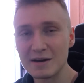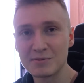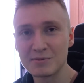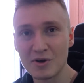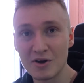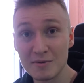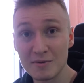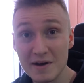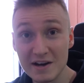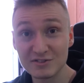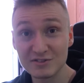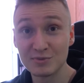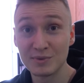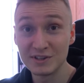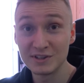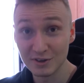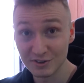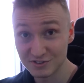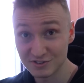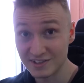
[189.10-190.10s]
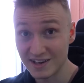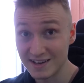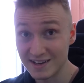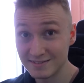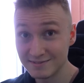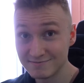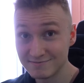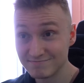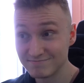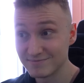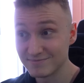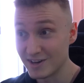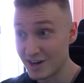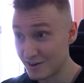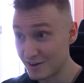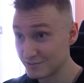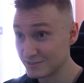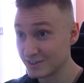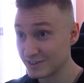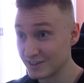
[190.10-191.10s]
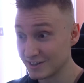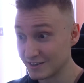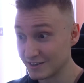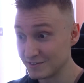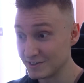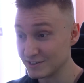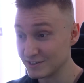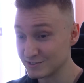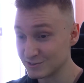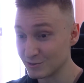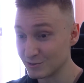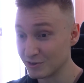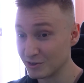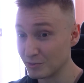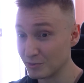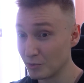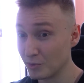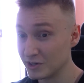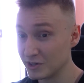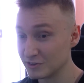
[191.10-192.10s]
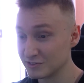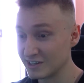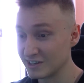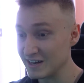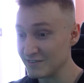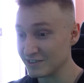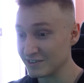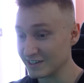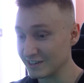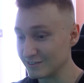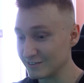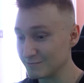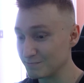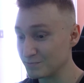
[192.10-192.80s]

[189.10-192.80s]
up going back to Windows 10 after I think installing Windows 11 like